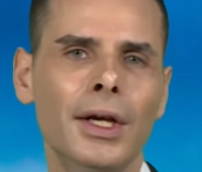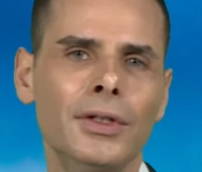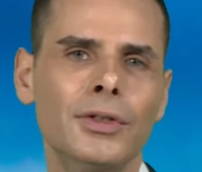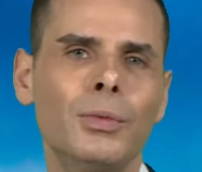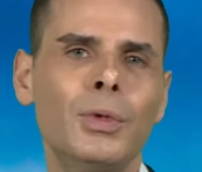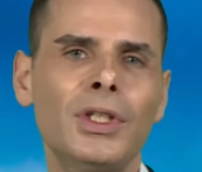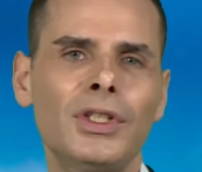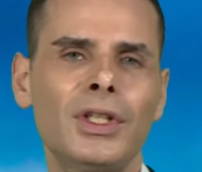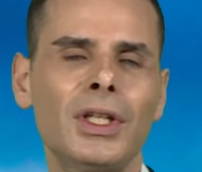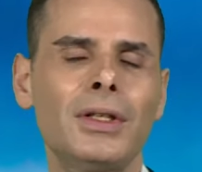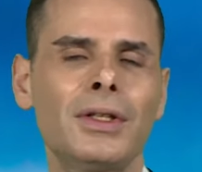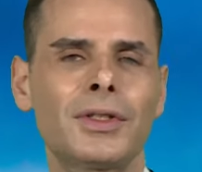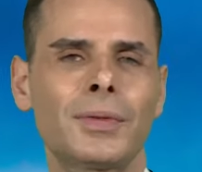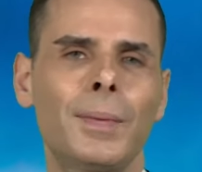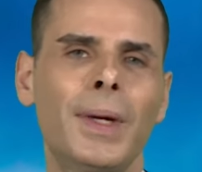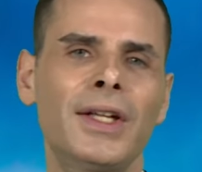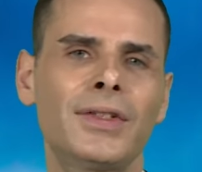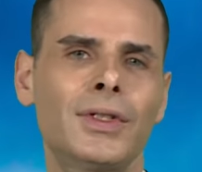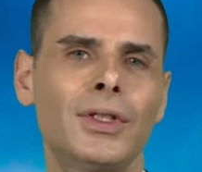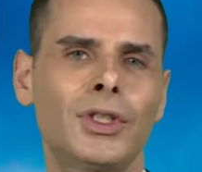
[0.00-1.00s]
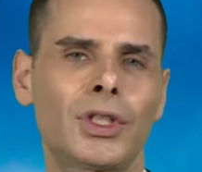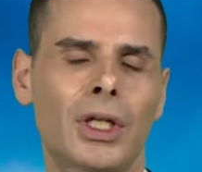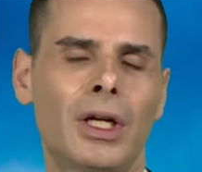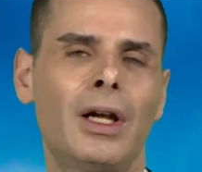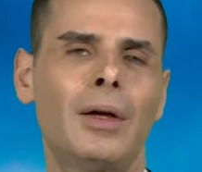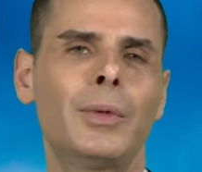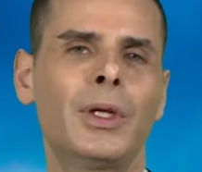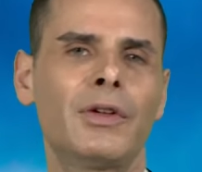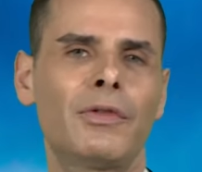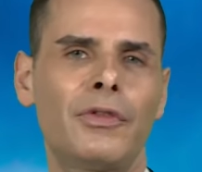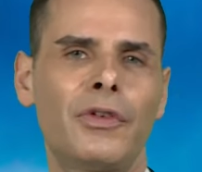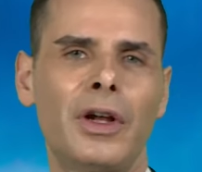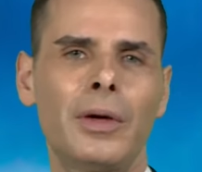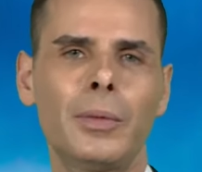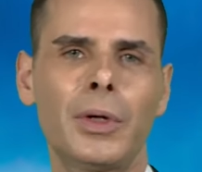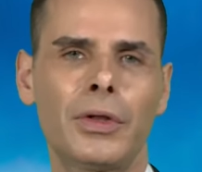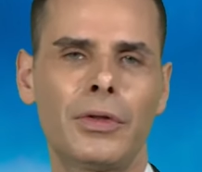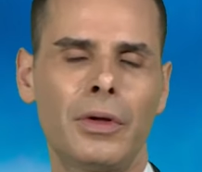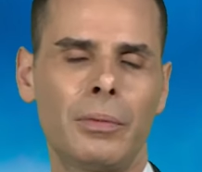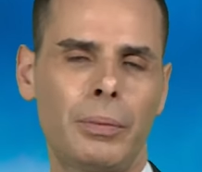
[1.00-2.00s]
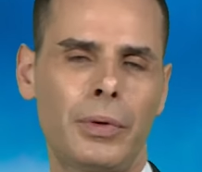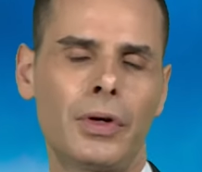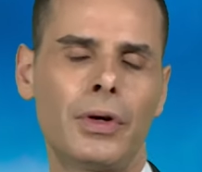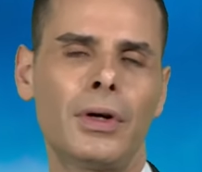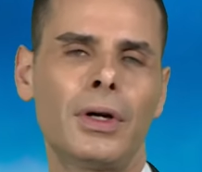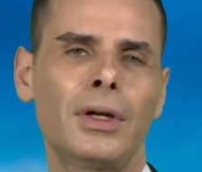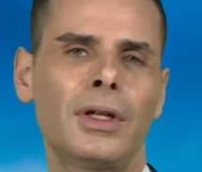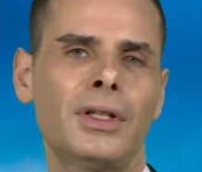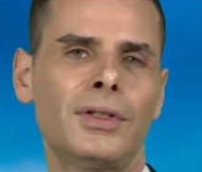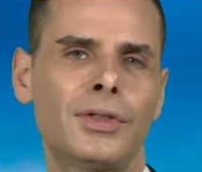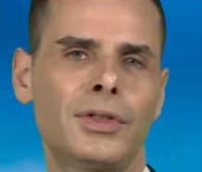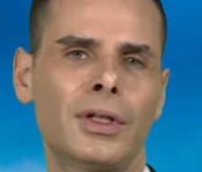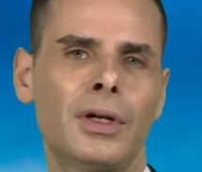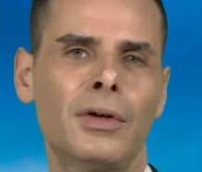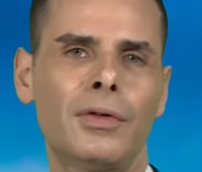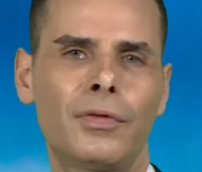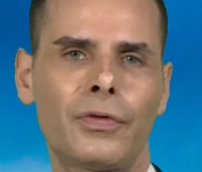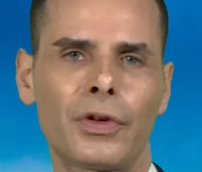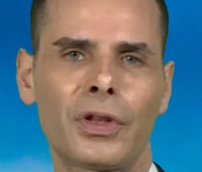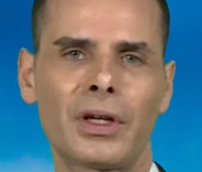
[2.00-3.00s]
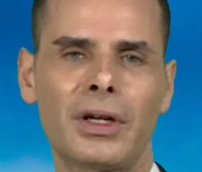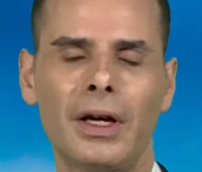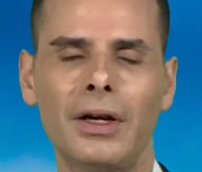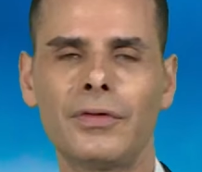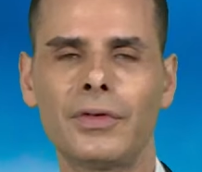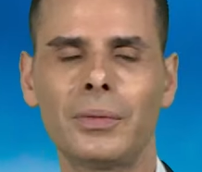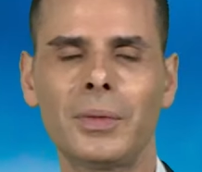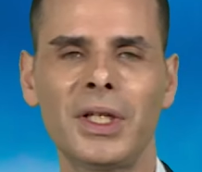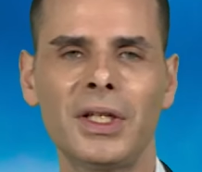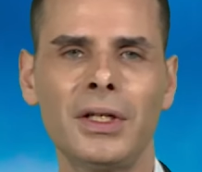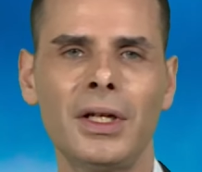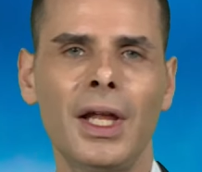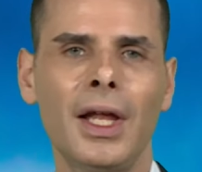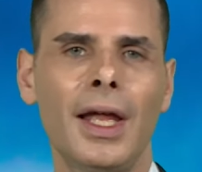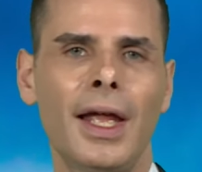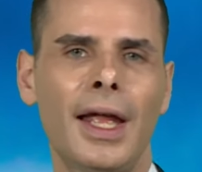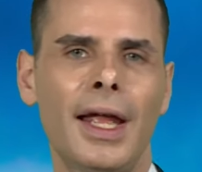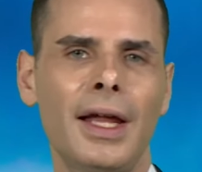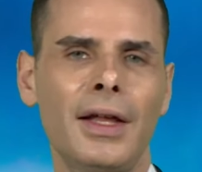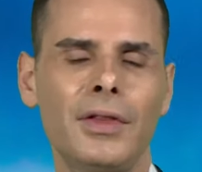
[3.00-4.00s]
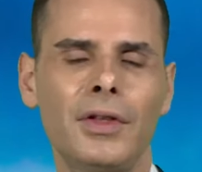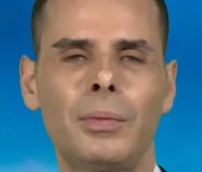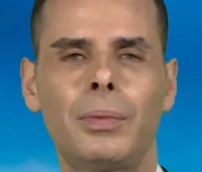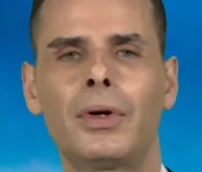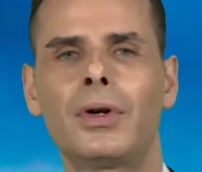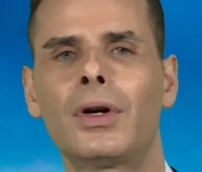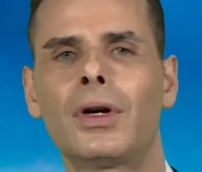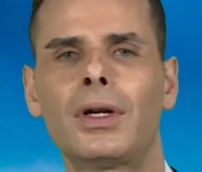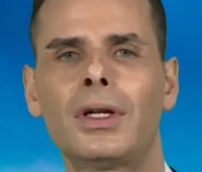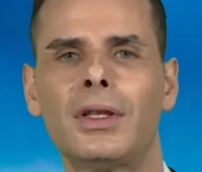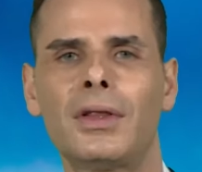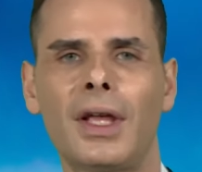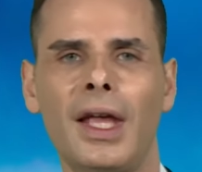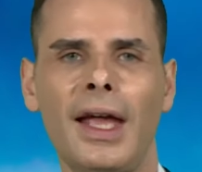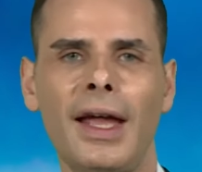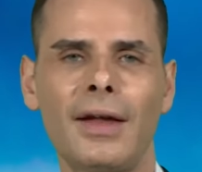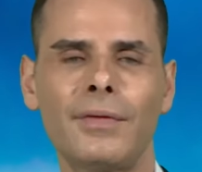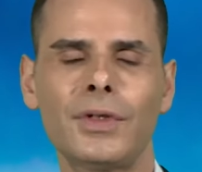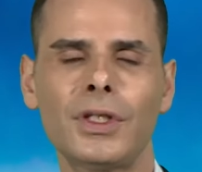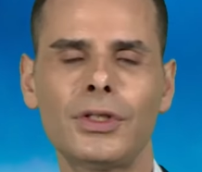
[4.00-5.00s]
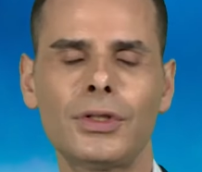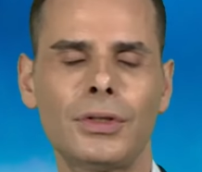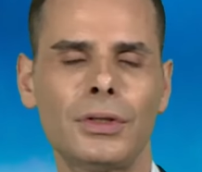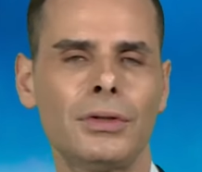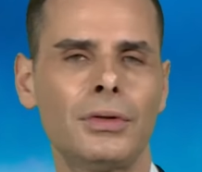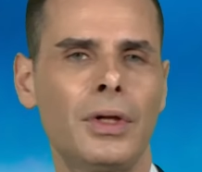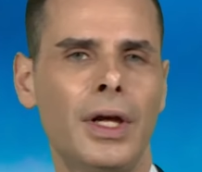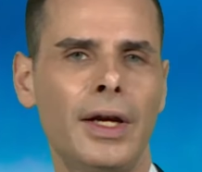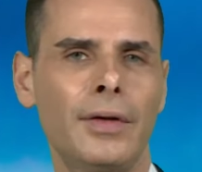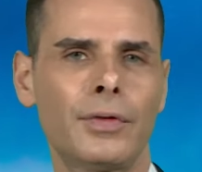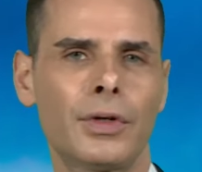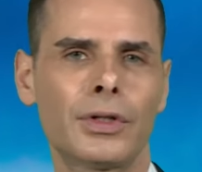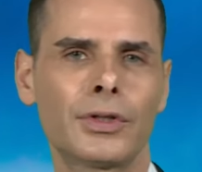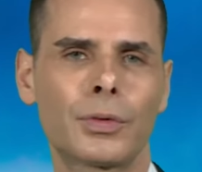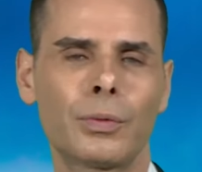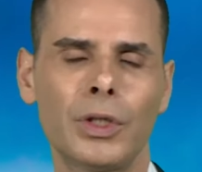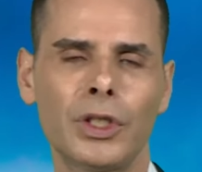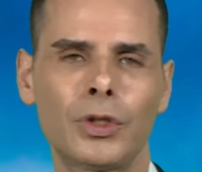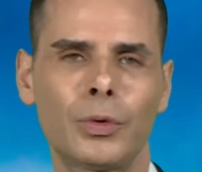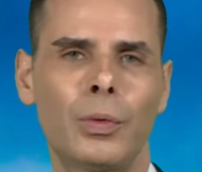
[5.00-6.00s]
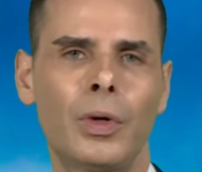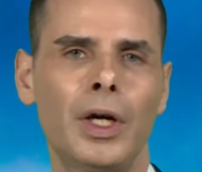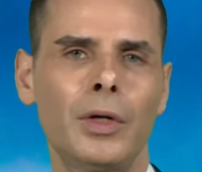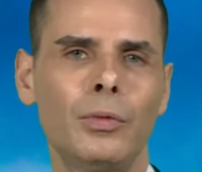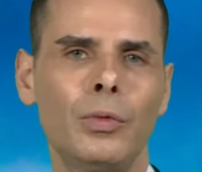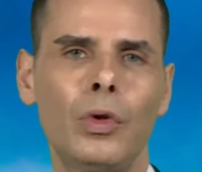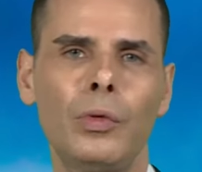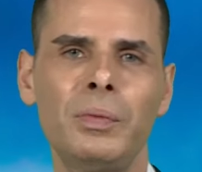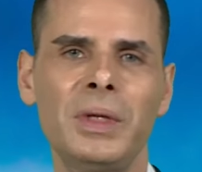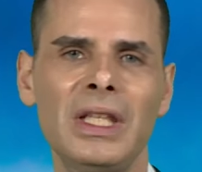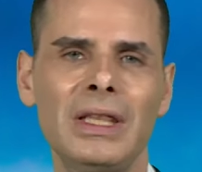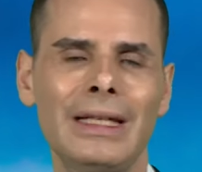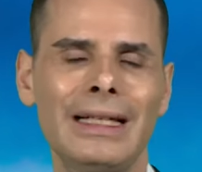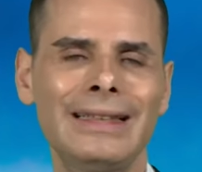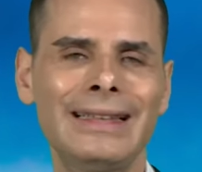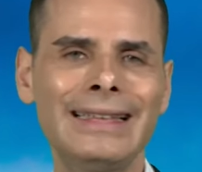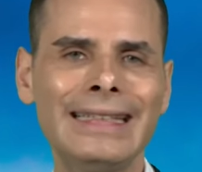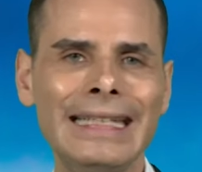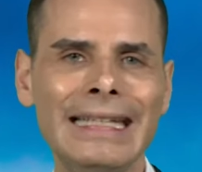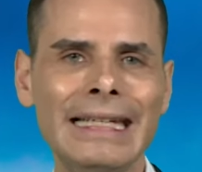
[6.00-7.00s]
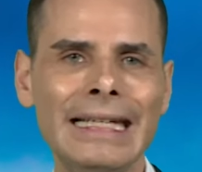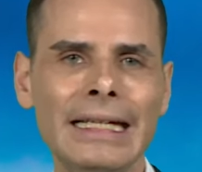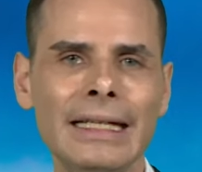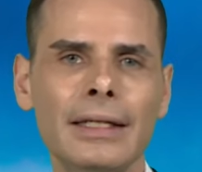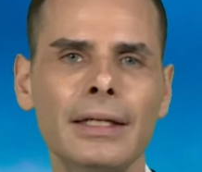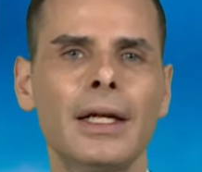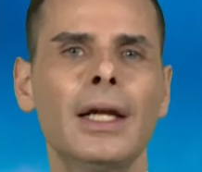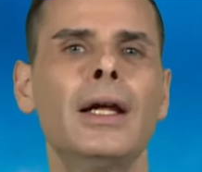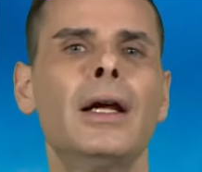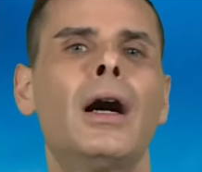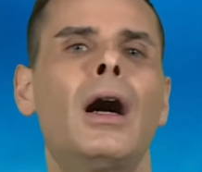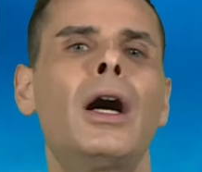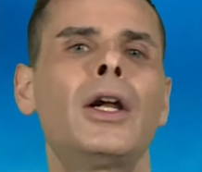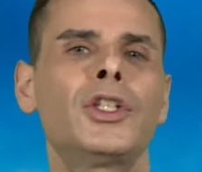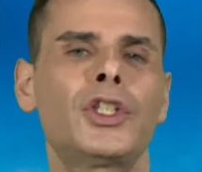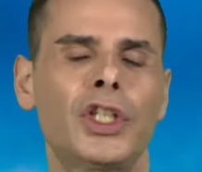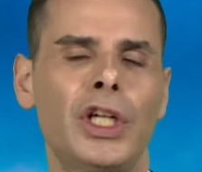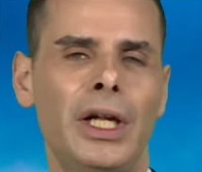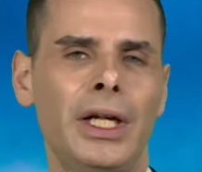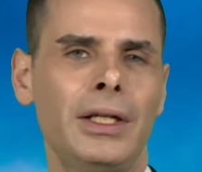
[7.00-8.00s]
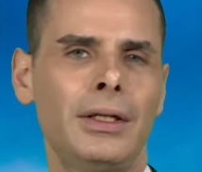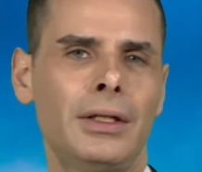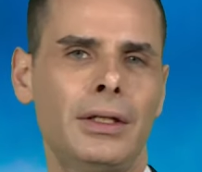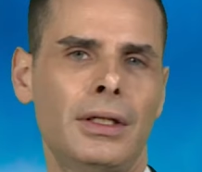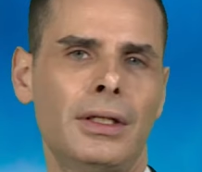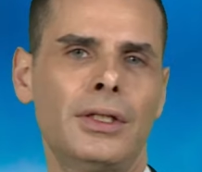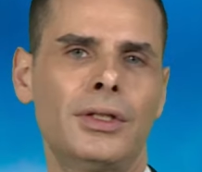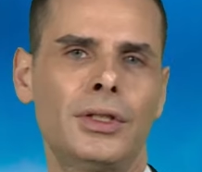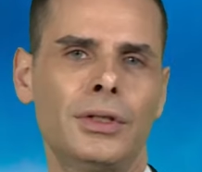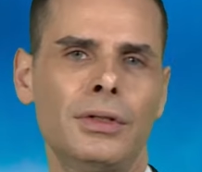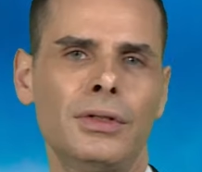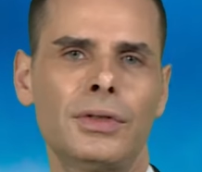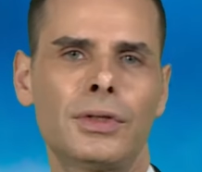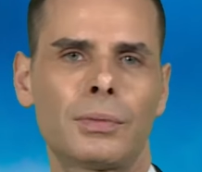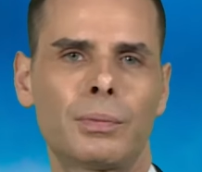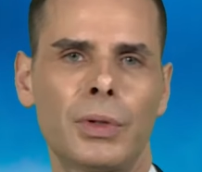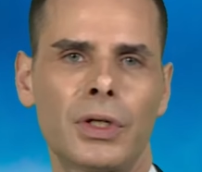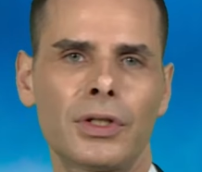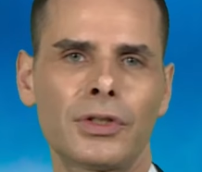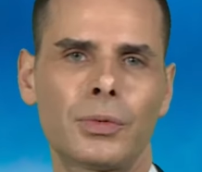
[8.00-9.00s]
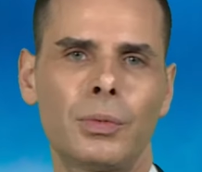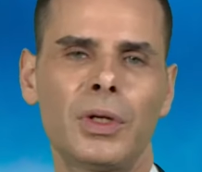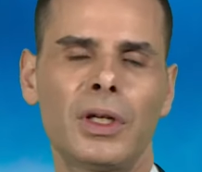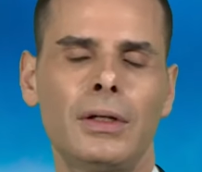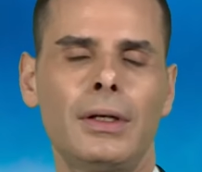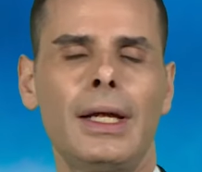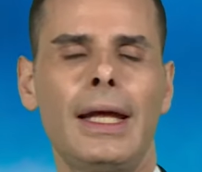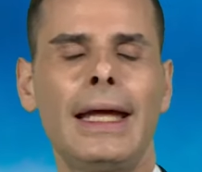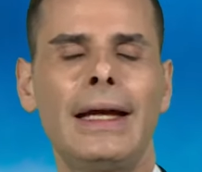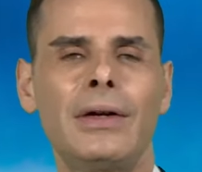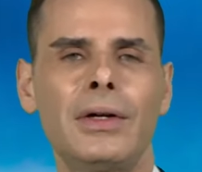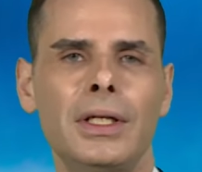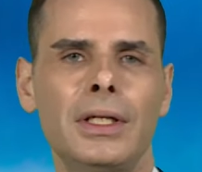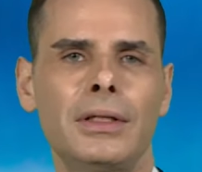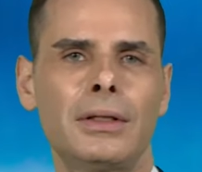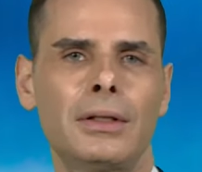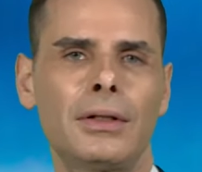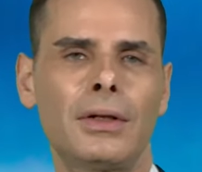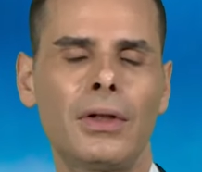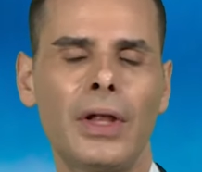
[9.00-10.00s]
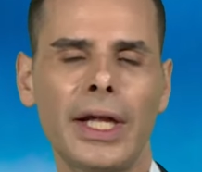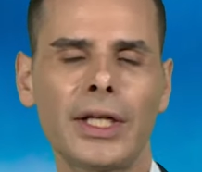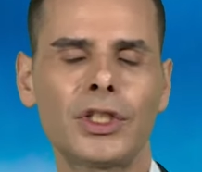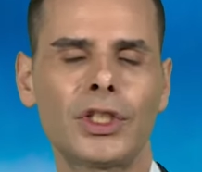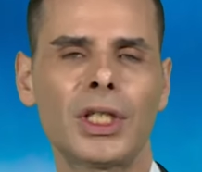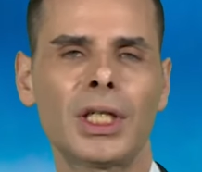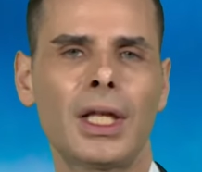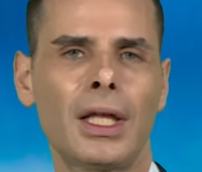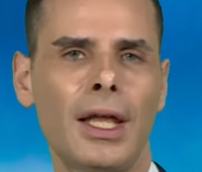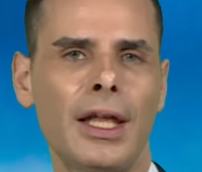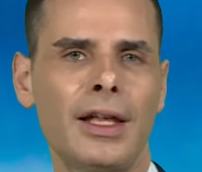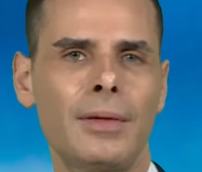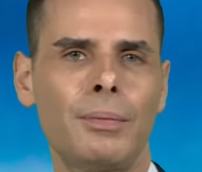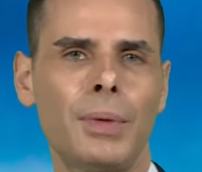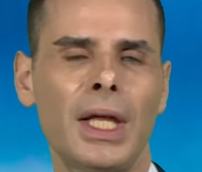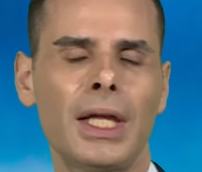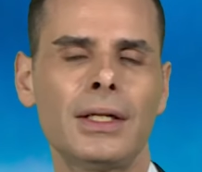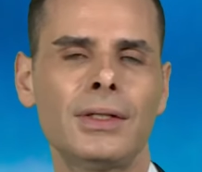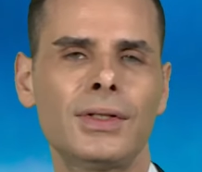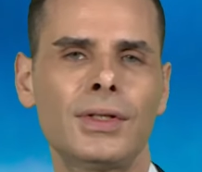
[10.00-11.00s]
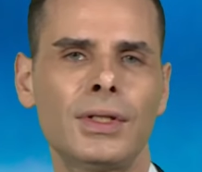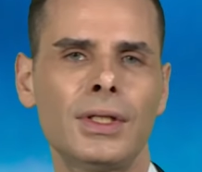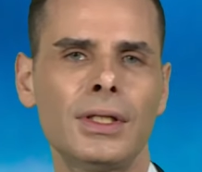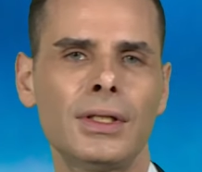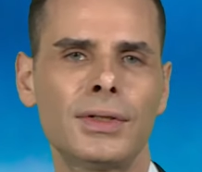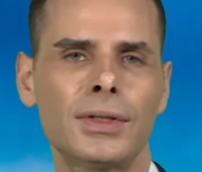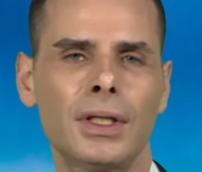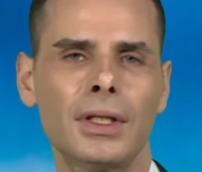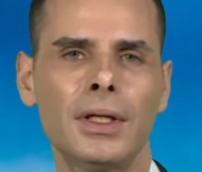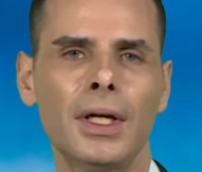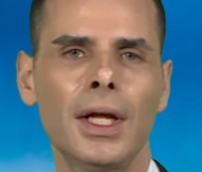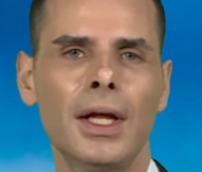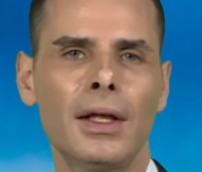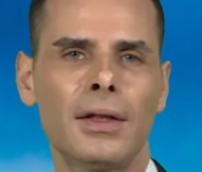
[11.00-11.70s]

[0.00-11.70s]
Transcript: We see this message coming from the party. So for the government and the party, they have these two levers. Which one will be the lead on China issues? Because we are now in an election campaign season.